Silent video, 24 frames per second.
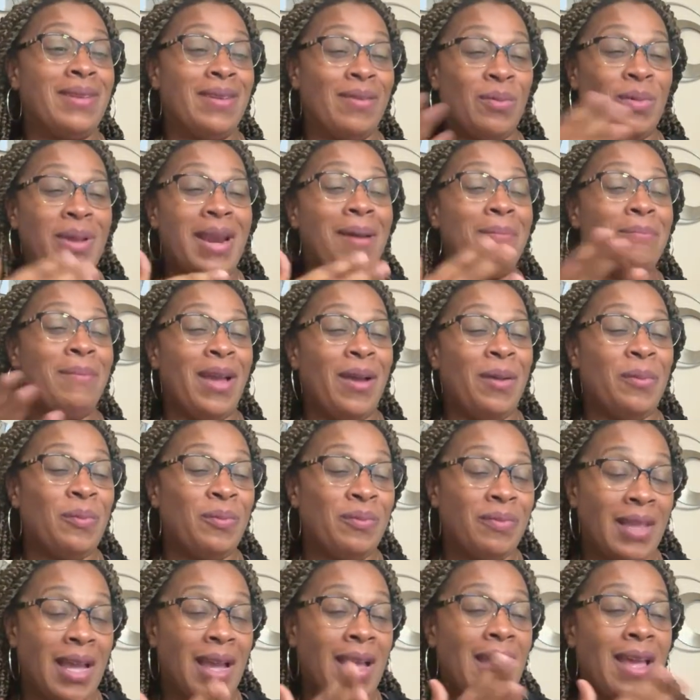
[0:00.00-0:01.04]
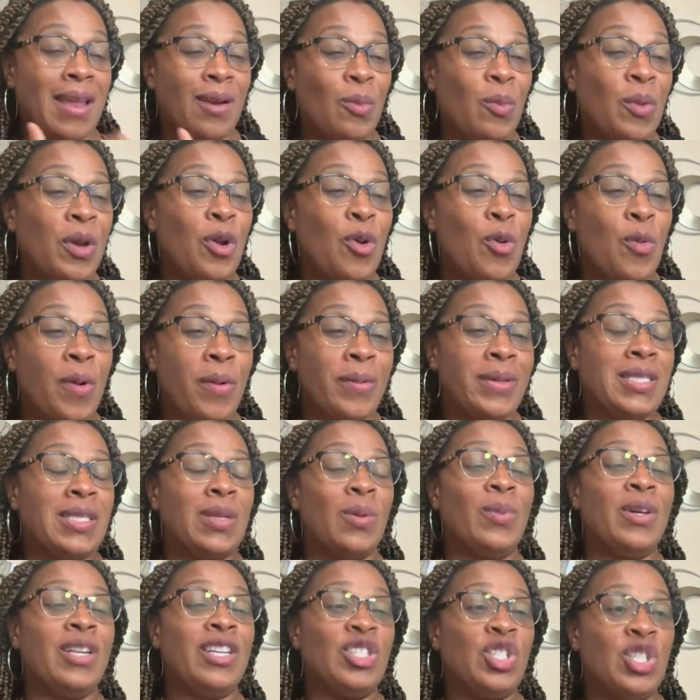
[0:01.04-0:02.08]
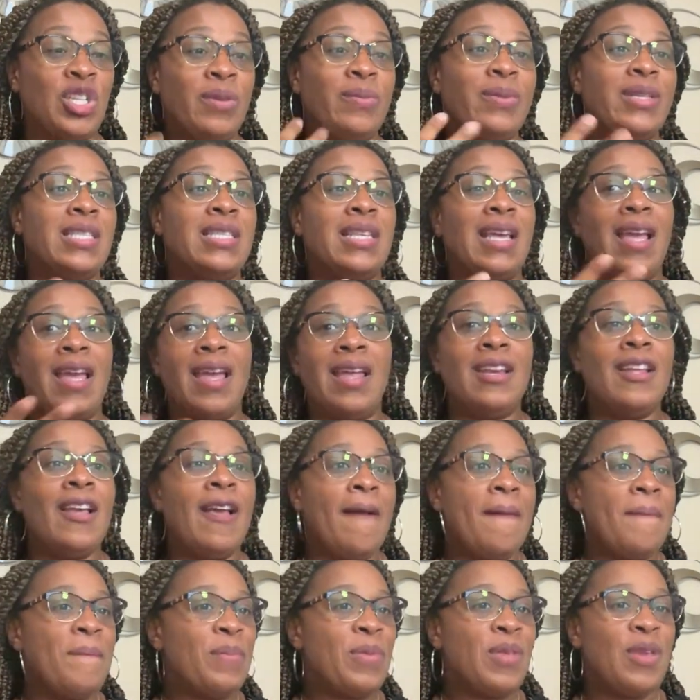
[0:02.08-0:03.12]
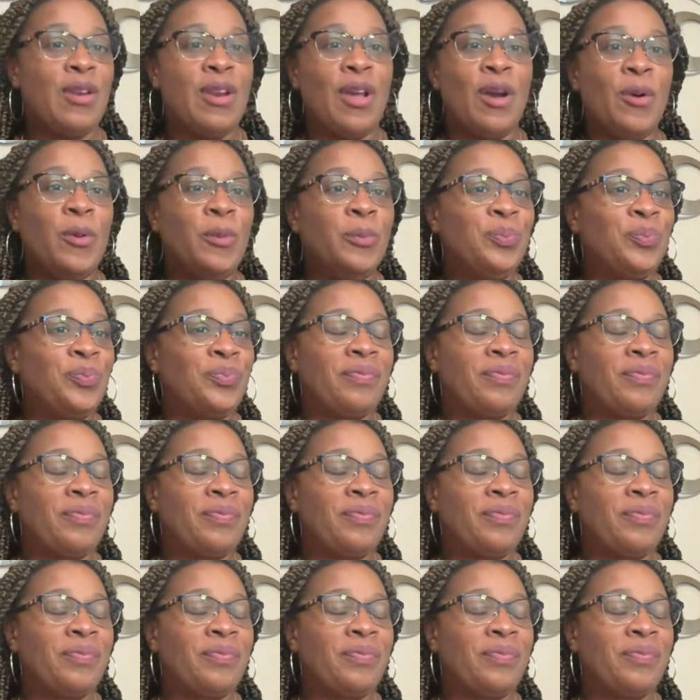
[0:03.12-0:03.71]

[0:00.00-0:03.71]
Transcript: when I had a one-on-one with someone, and she was saying, you know,